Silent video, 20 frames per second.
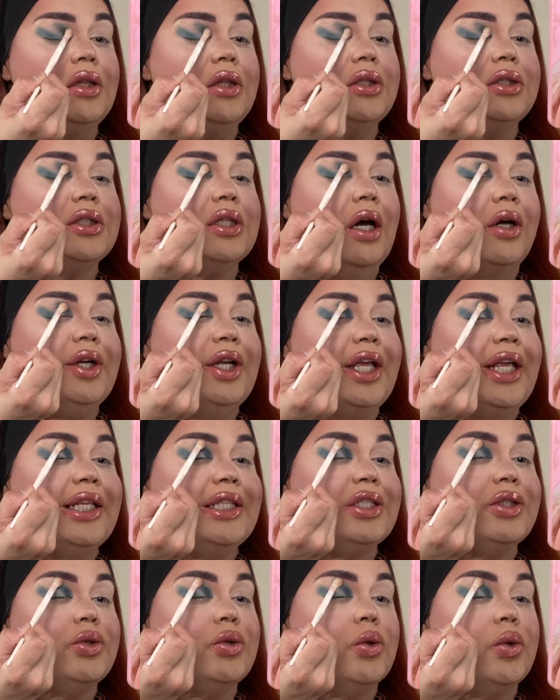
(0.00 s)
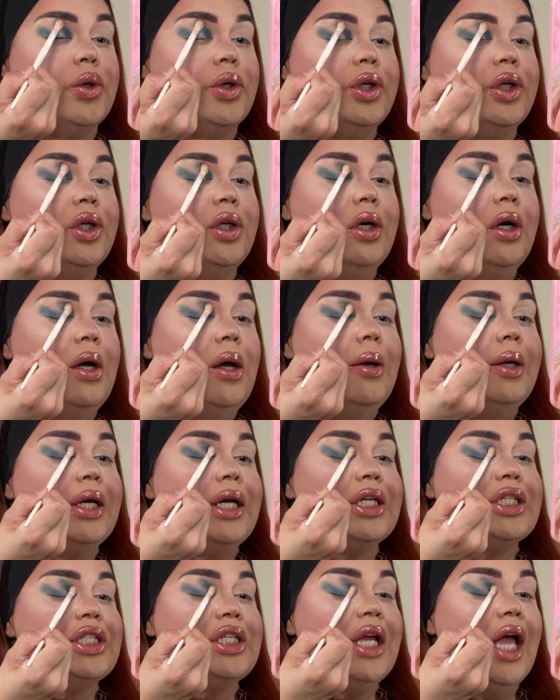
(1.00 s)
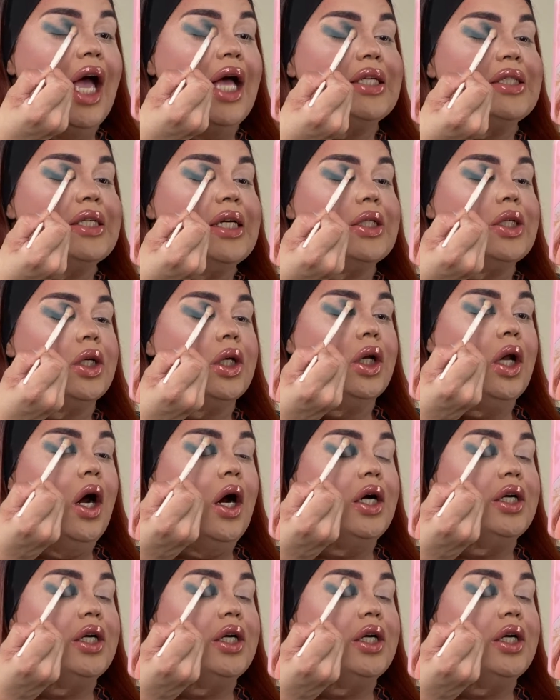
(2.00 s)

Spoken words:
saw Nikki's tutorial because she has such large